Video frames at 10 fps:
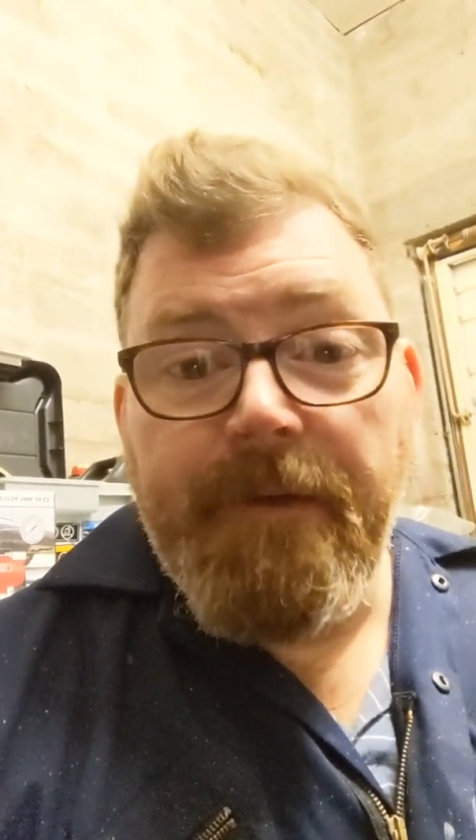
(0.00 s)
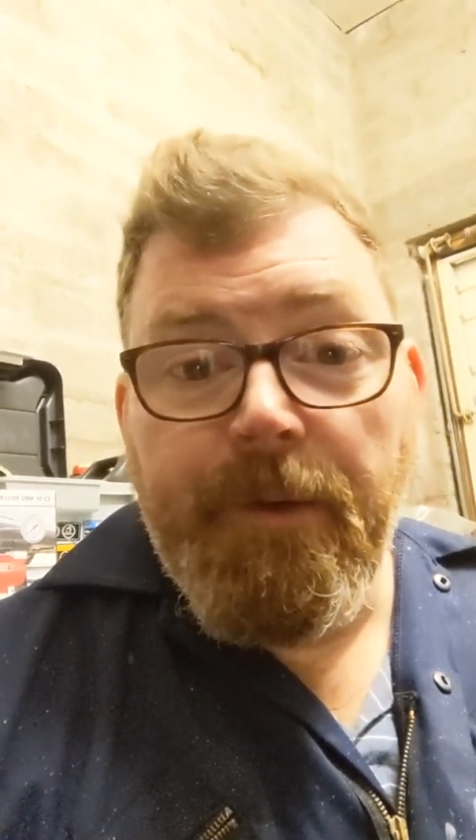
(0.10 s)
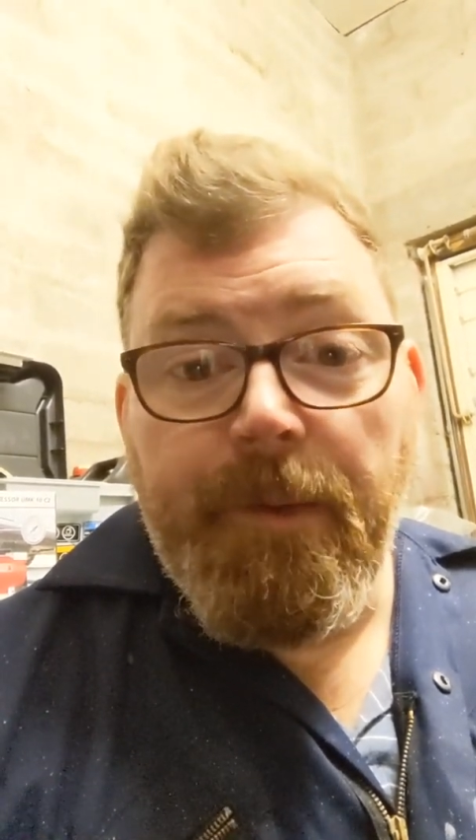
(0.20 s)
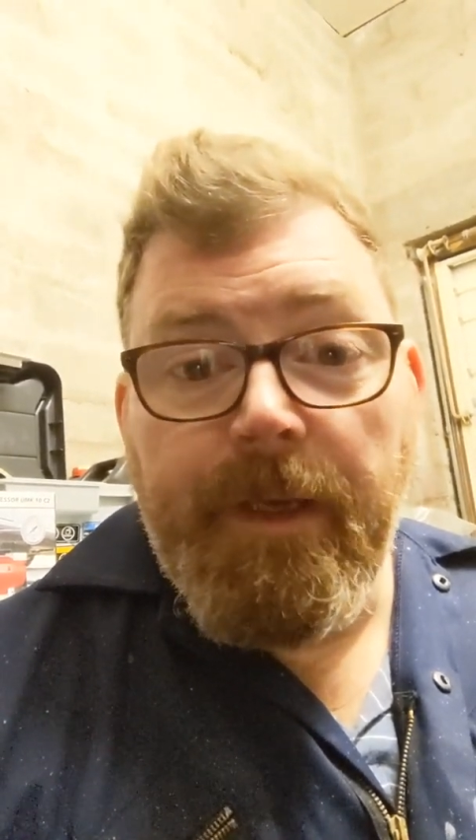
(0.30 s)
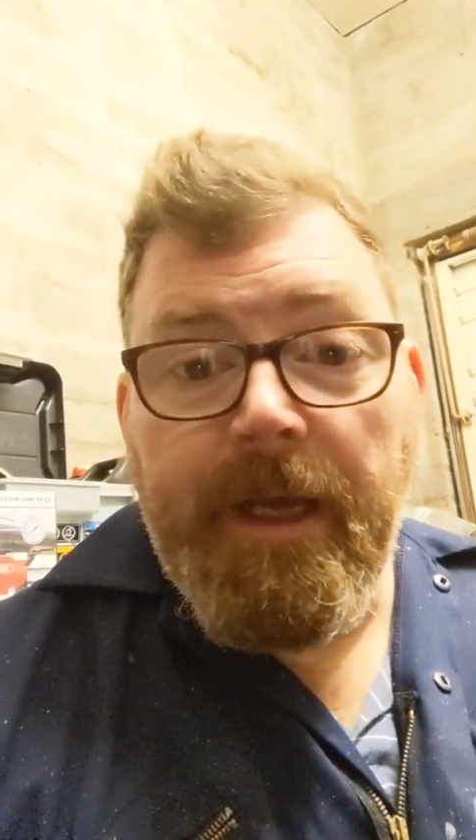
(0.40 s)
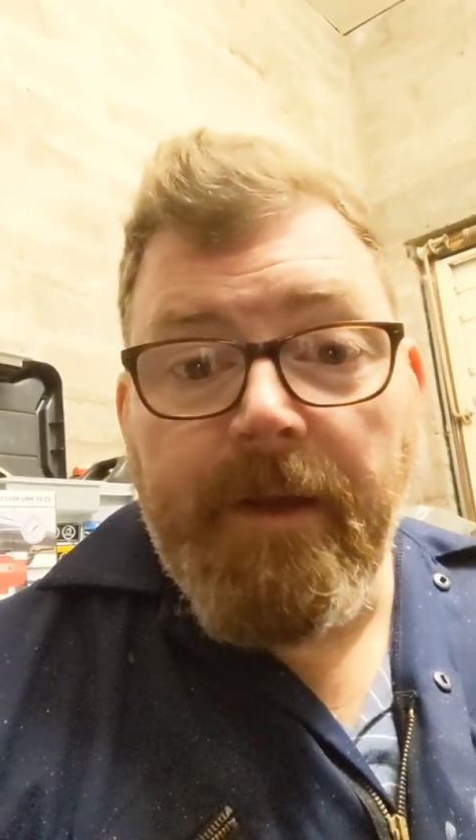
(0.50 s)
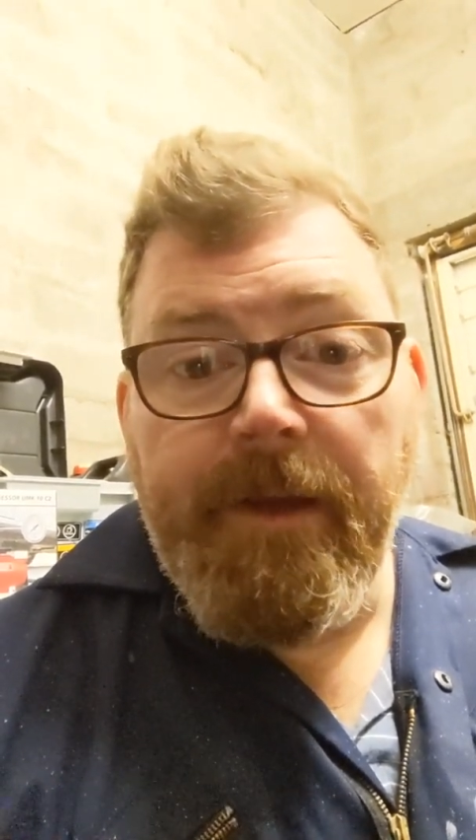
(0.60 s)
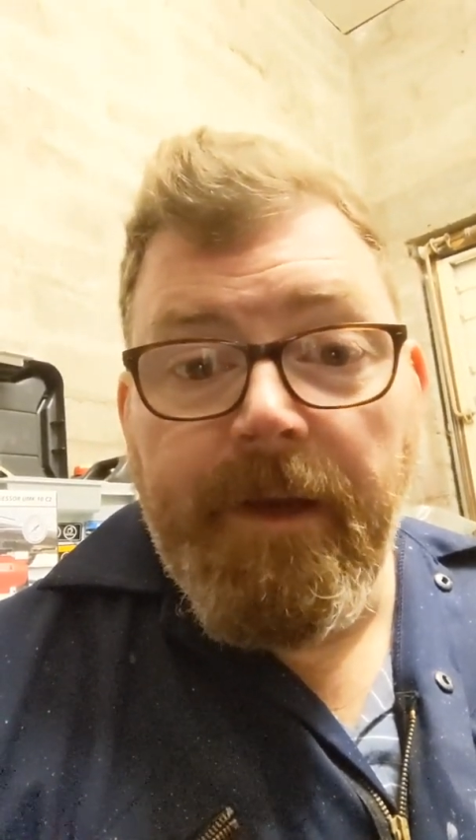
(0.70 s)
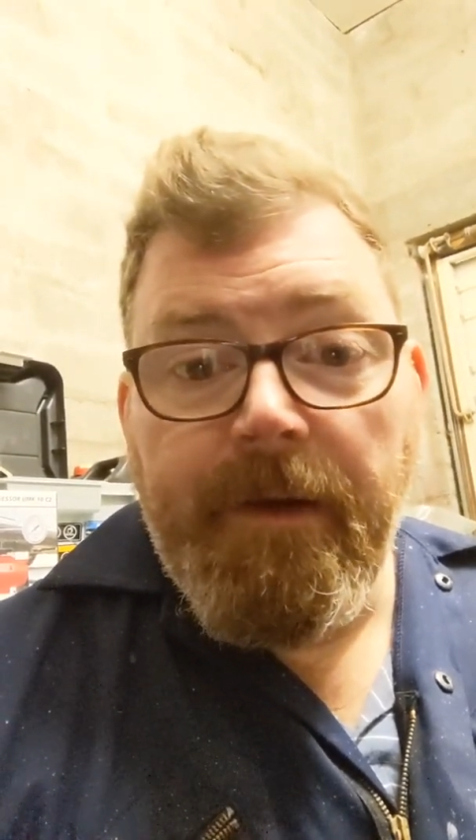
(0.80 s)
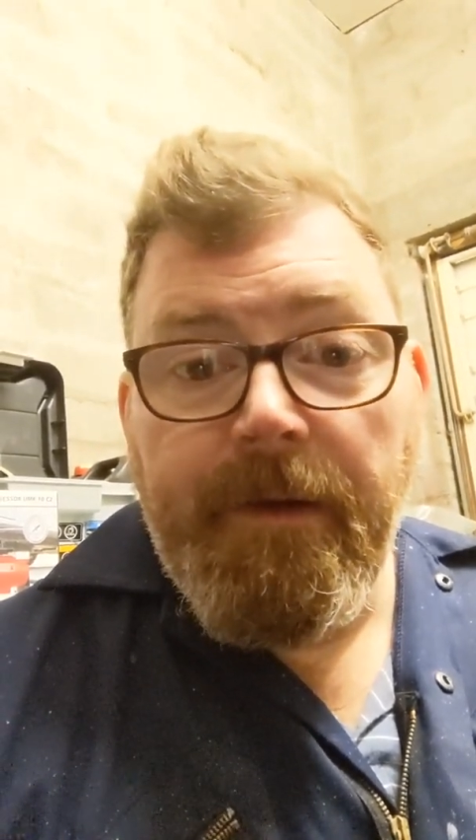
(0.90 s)
You don't want that on
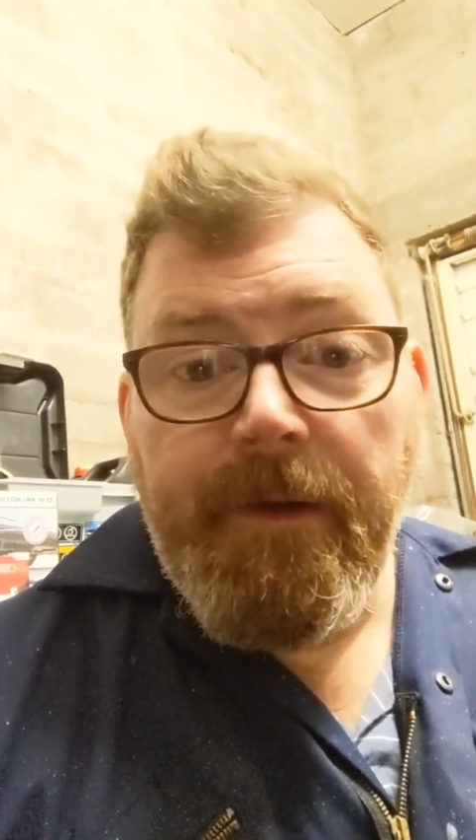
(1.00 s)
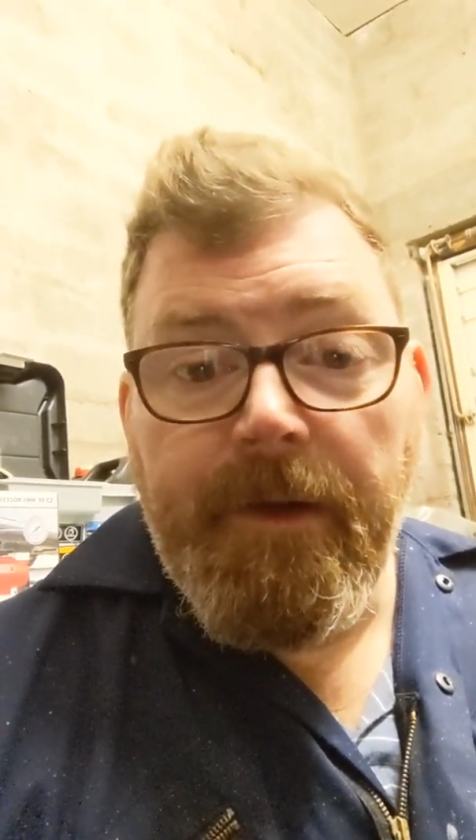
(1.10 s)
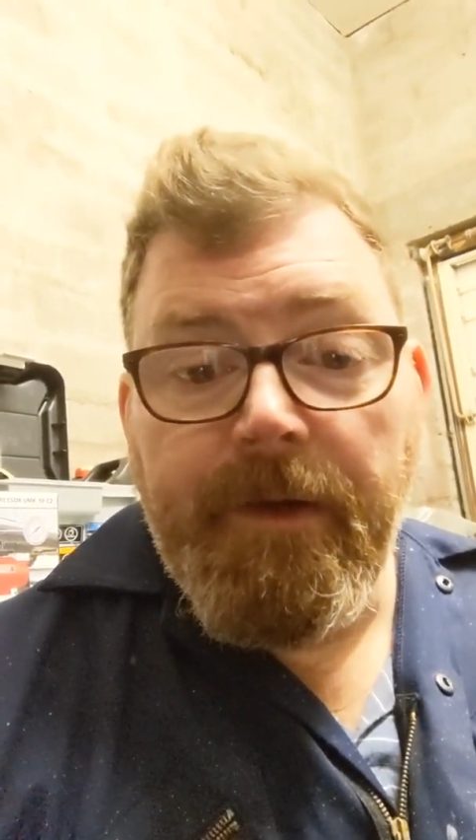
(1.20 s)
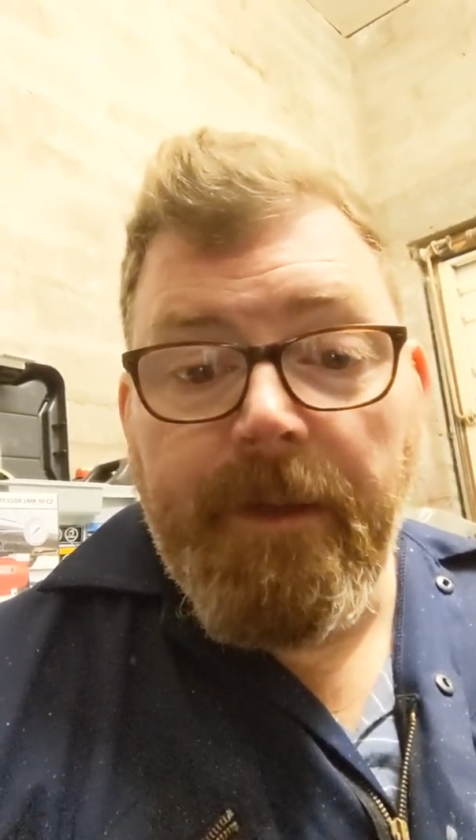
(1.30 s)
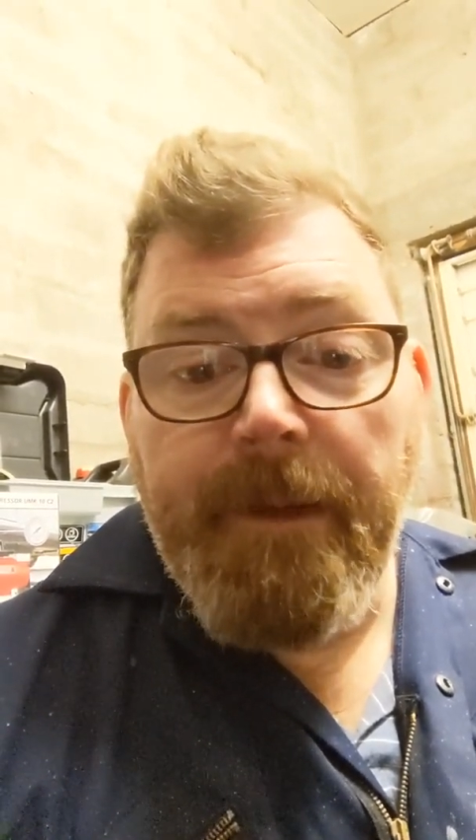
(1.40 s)
your